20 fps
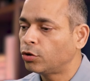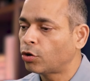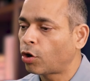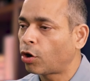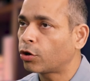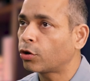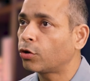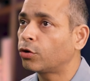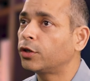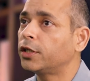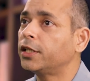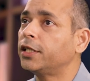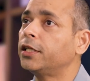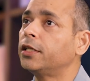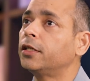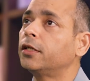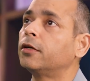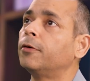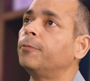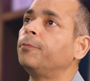not
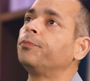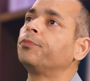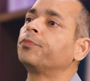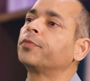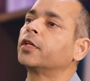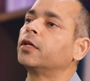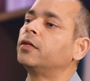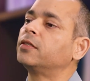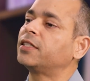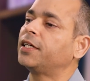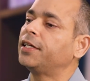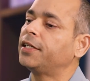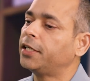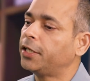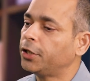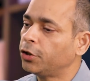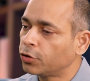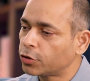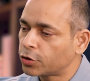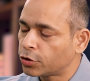only, say,
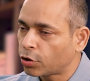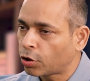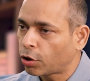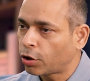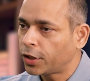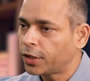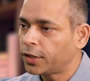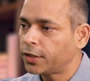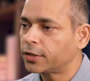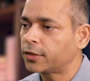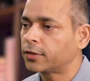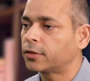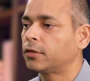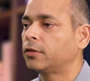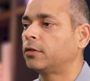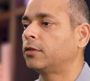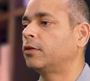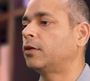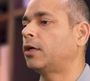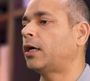reduce noise,
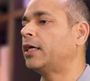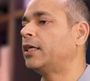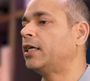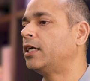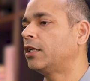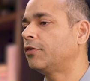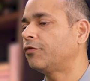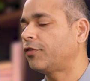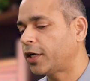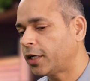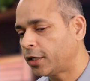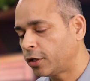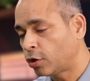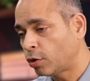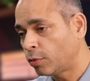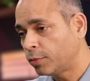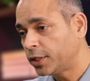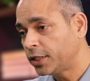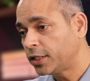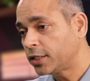identify
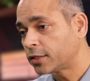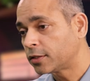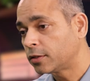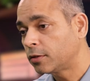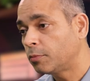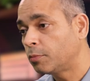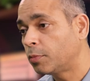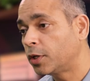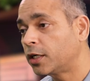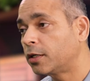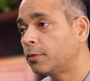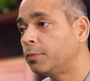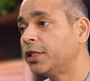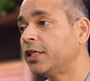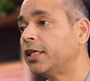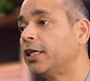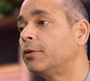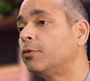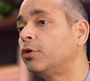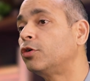anomalies, but
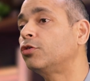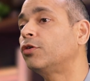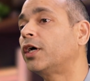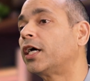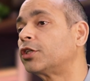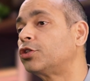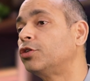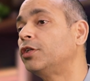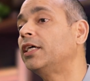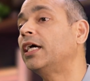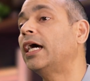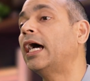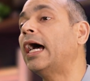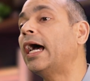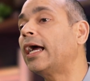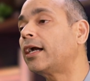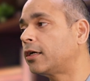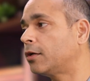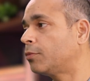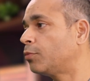be able to actually
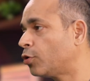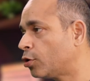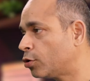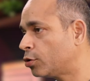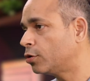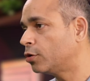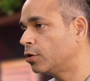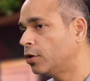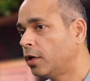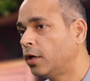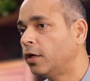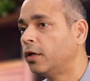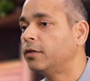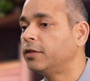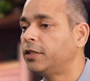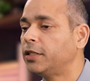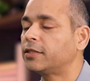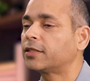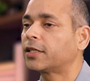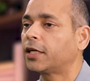act upon
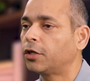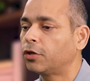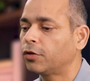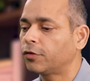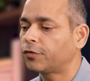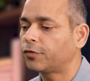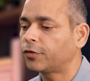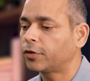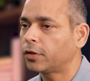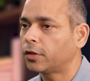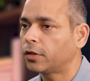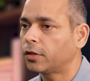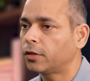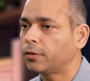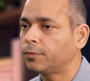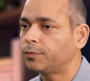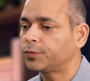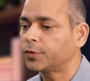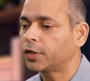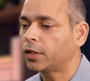these kind of
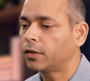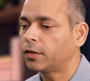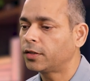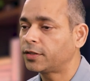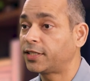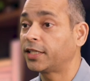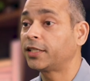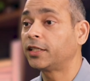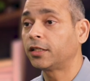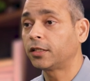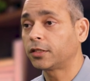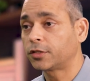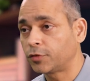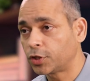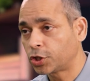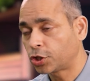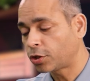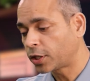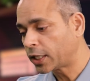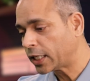signals
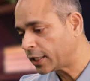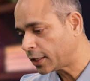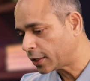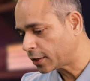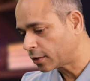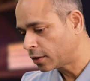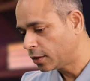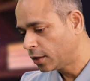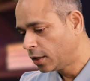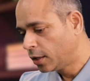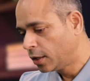which you're getting.